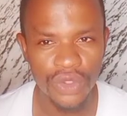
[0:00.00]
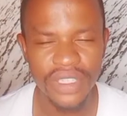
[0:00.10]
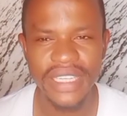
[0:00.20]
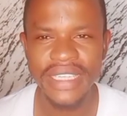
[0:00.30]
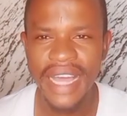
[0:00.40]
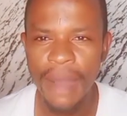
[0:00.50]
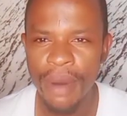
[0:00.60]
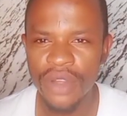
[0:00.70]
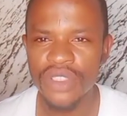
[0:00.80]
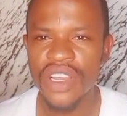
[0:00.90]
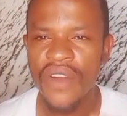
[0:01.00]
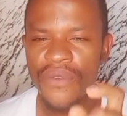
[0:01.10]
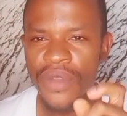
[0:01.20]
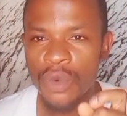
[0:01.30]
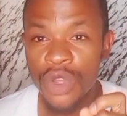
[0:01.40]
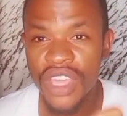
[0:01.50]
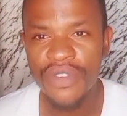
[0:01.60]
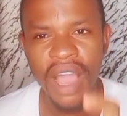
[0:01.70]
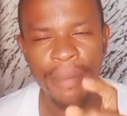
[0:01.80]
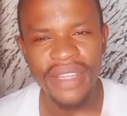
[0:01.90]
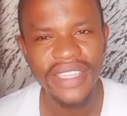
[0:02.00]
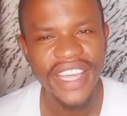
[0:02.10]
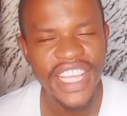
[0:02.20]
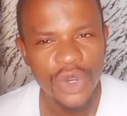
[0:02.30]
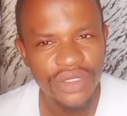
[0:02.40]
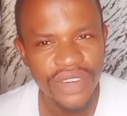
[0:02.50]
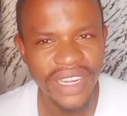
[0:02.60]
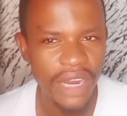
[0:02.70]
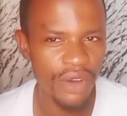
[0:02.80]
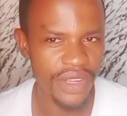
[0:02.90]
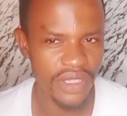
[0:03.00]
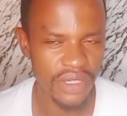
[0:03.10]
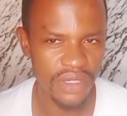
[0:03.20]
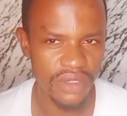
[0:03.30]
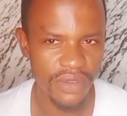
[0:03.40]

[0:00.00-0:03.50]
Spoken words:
is about, will give you about 800 calories.